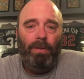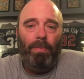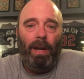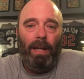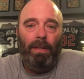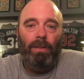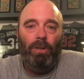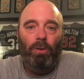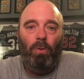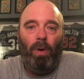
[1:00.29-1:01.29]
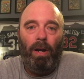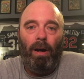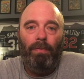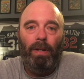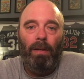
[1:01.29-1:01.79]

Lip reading: something I get to do quite often.